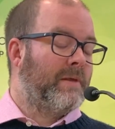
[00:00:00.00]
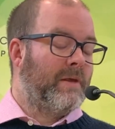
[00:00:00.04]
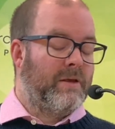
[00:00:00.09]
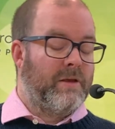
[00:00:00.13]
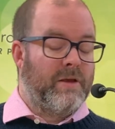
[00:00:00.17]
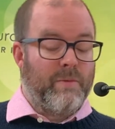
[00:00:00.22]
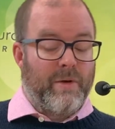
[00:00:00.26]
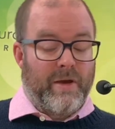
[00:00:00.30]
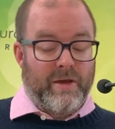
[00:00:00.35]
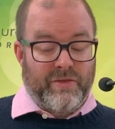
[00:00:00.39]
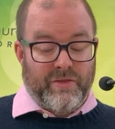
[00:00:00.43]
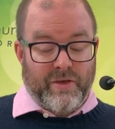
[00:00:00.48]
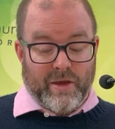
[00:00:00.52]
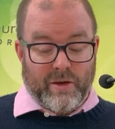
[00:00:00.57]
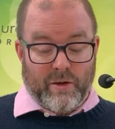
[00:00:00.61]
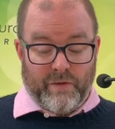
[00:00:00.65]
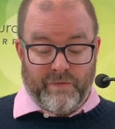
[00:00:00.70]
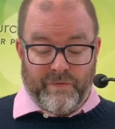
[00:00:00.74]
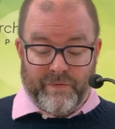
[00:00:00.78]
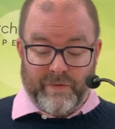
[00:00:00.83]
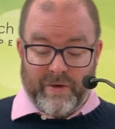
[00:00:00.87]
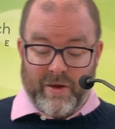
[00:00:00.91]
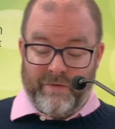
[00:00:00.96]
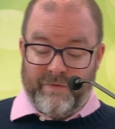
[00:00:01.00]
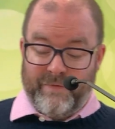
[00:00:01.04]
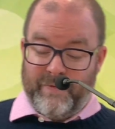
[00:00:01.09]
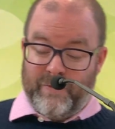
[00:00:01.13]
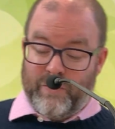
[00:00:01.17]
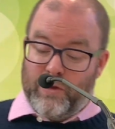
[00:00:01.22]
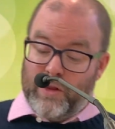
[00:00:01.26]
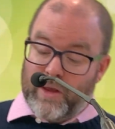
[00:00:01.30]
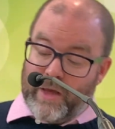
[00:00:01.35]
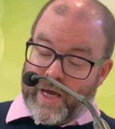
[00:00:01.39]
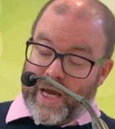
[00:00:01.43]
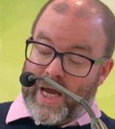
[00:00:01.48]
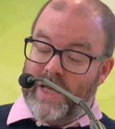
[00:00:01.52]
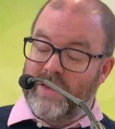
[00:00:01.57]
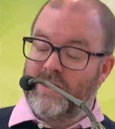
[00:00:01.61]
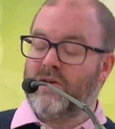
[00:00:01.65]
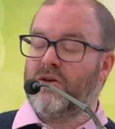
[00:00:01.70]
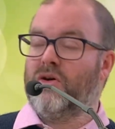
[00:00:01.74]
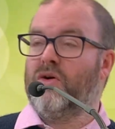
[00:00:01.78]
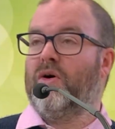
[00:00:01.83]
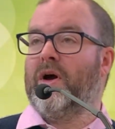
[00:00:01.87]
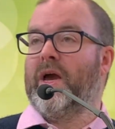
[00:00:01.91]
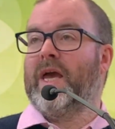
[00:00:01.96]
You might think, if only I
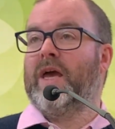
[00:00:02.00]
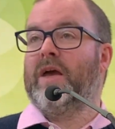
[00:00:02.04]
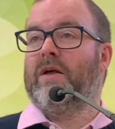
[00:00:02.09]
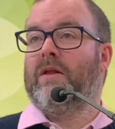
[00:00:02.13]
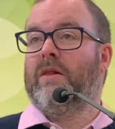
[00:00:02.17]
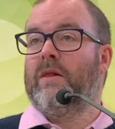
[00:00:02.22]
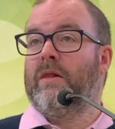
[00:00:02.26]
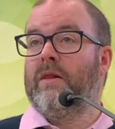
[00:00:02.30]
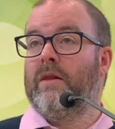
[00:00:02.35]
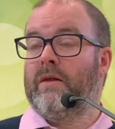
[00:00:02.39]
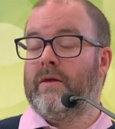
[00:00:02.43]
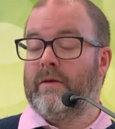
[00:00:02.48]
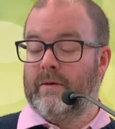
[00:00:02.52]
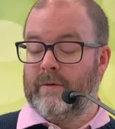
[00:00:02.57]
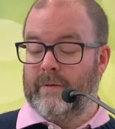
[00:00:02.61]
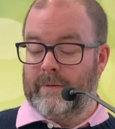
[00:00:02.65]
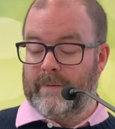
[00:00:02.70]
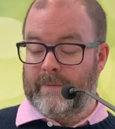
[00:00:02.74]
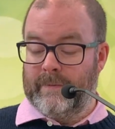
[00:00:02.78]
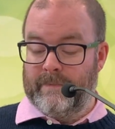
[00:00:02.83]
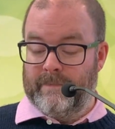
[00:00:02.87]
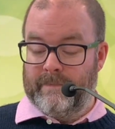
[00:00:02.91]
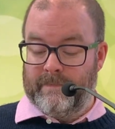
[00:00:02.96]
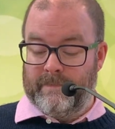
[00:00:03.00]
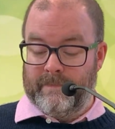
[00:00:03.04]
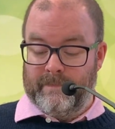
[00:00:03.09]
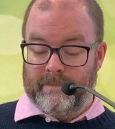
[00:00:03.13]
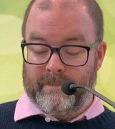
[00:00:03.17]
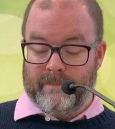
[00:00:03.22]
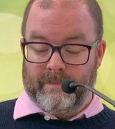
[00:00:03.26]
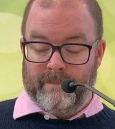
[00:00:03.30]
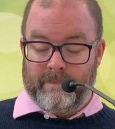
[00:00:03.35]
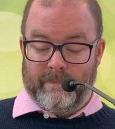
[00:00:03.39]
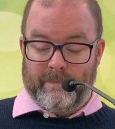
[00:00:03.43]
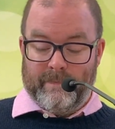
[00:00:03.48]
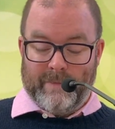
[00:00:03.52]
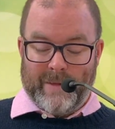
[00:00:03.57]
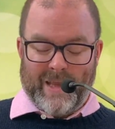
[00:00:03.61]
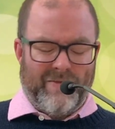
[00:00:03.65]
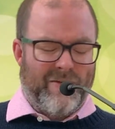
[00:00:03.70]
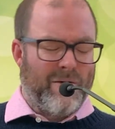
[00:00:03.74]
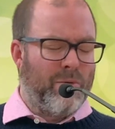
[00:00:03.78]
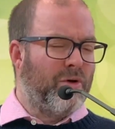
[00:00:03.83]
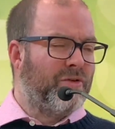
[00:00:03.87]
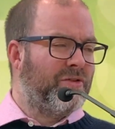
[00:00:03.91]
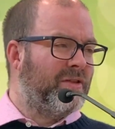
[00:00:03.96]
hadn't got ill.
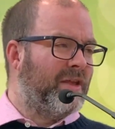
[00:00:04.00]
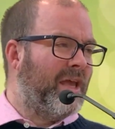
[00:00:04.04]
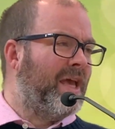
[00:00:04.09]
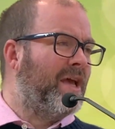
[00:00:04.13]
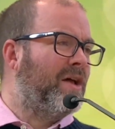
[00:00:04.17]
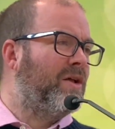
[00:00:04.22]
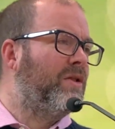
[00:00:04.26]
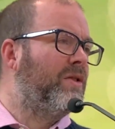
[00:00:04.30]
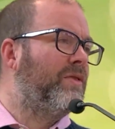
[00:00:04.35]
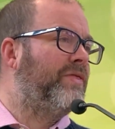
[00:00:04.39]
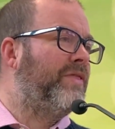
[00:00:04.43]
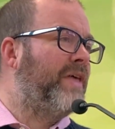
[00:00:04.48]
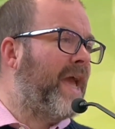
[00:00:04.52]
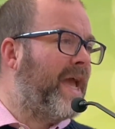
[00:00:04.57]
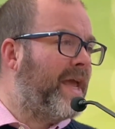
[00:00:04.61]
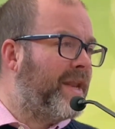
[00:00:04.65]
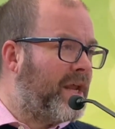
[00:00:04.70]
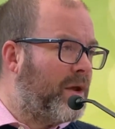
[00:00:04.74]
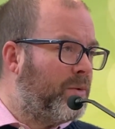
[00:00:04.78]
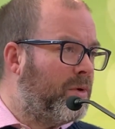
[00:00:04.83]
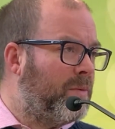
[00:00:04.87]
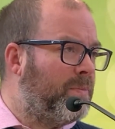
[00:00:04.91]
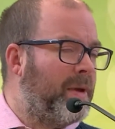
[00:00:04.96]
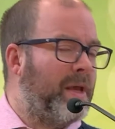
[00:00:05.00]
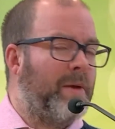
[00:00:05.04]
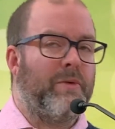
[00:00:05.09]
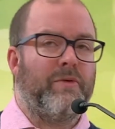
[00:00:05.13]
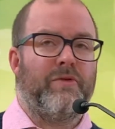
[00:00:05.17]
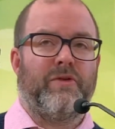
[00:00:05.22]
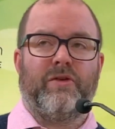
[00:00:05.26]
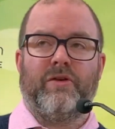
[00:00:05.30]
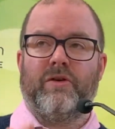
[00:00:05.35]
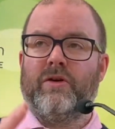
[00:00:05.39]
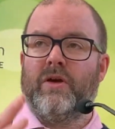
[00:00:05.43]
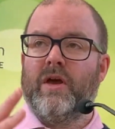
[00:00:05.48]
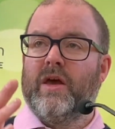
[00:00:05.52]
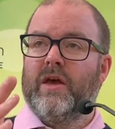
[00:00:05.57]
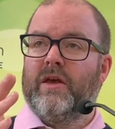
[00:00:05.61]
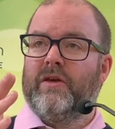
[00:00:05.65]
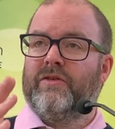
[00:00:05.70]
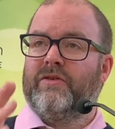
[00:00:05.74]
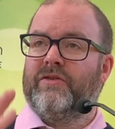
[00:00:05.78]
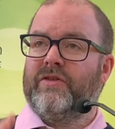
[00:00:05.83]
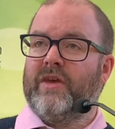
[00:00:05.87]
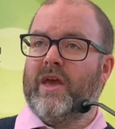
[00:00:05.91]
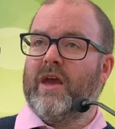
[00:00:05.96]
If I wasn't ill, then I would be able to
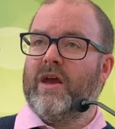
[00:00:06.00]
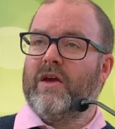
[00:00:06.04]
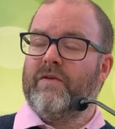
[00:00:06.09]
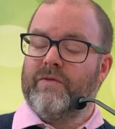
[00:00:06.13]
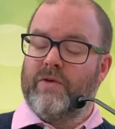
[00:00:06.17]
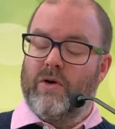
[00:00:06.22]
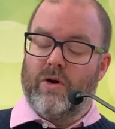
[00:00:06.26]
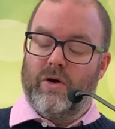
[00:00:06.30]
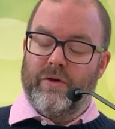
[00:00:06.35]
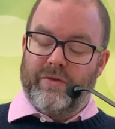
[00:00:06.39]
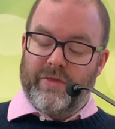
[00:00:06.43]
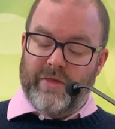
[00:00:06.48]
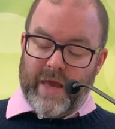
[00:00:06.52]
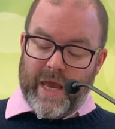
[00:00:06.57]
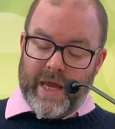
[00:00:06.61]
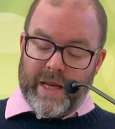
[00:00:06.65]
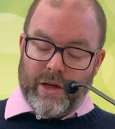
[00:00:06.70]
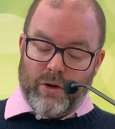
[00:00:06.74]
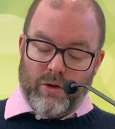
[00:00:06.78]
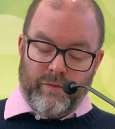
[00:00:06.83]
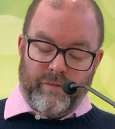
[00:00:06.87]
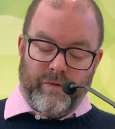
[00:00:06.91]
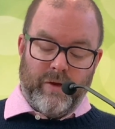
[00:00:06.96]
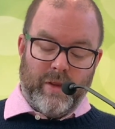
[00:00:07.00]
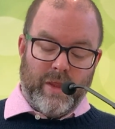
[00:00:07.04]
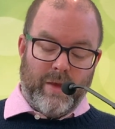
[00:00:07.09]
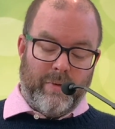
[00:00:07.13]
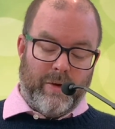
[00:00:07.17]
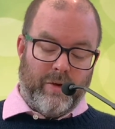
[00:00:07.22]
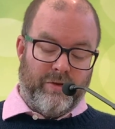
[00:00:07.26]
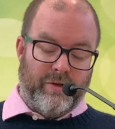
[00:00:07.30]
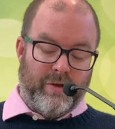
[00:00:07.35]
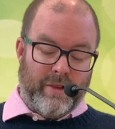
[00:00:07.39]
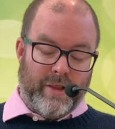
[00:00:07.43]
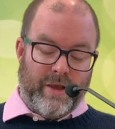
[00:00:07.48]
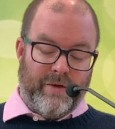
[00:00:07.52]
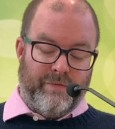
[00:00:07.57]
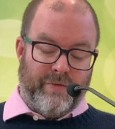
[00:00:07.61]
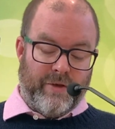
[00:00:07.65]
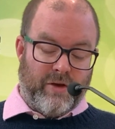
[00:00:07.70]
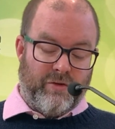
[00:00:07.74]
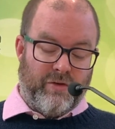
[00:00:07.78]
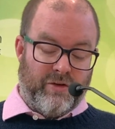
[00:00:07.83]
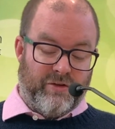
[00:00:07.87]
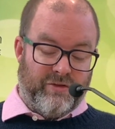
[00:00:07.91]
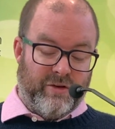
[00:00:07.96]
serve God. Then I would really be able to live
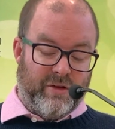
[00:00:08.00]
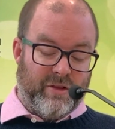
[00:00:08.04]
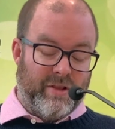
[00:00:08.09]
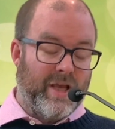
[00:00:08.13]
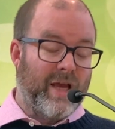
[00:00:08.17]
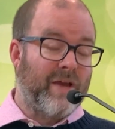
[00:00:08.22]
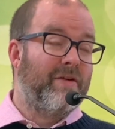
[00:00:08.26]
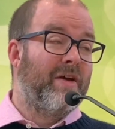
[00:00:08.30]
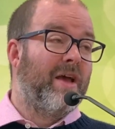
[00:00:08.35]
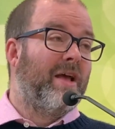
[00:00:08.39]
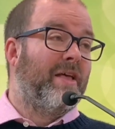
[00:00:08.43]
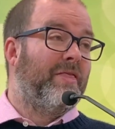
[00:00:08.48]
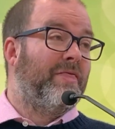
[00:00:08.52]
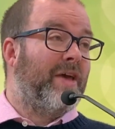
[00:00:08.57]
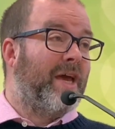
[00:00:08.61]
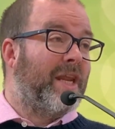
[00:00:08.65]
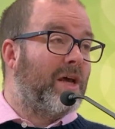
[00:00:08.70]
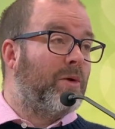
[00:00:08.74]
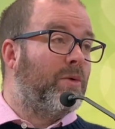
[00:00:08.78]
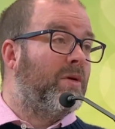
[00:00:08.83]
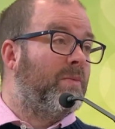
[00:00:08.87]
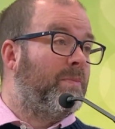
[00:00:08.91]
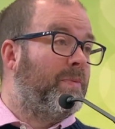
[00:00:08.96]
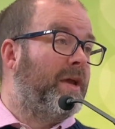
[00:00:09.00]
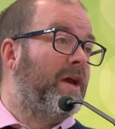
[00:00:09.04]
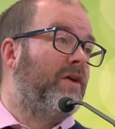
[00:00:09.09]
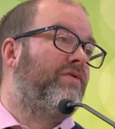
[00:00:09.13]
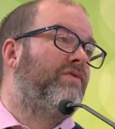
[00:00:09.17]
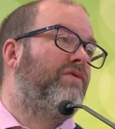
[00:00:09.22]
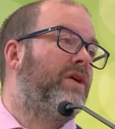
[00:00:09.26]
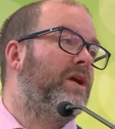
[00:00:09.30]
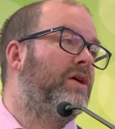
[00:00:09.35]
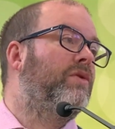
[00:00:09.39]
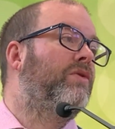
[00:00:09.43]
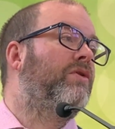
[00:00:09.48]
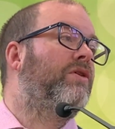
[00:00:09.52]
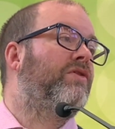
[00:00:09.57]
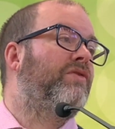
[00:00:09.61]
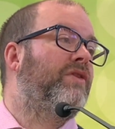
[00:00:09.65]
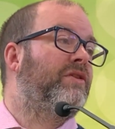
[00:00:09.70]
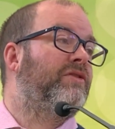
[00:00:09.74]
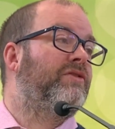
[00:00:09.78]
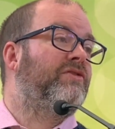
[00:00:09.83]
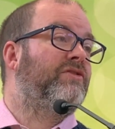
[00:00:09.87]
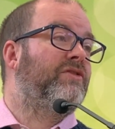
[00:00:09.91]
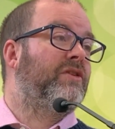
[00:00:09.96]
the Christian life. Then I would be a real
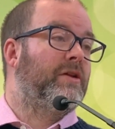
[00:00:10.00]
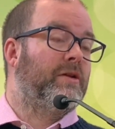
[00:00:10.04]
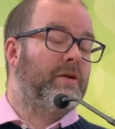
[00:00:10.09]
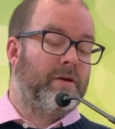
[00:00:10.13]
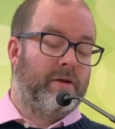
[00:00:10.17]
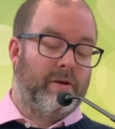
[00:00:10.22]
Christian.